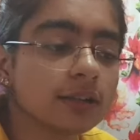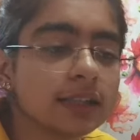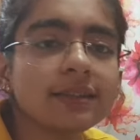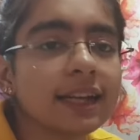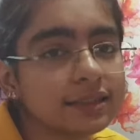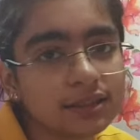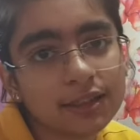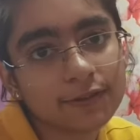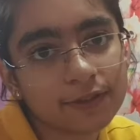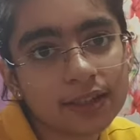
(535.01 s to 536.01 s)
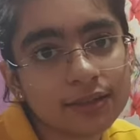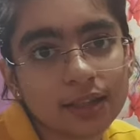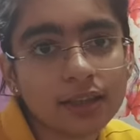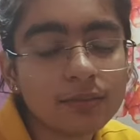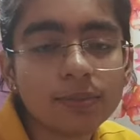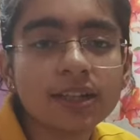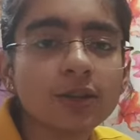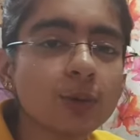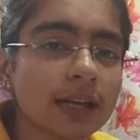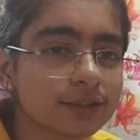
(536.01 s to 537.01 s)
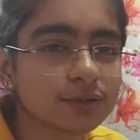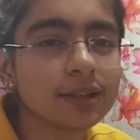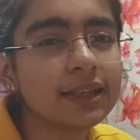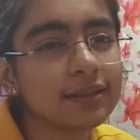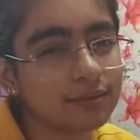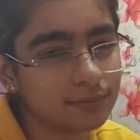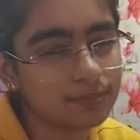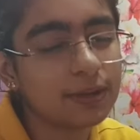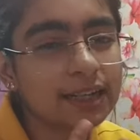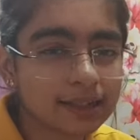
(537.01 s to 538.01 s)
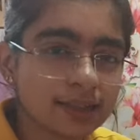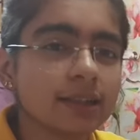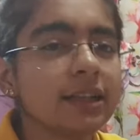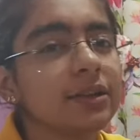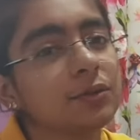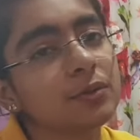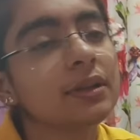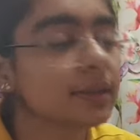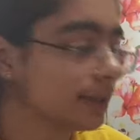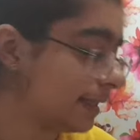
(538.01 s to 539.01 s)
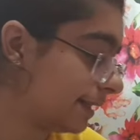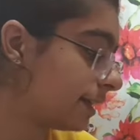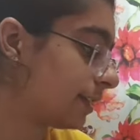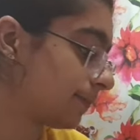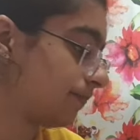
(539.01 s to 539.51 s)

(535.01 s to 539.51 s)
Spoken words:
then that's a different thing, but you actually practically don't need it.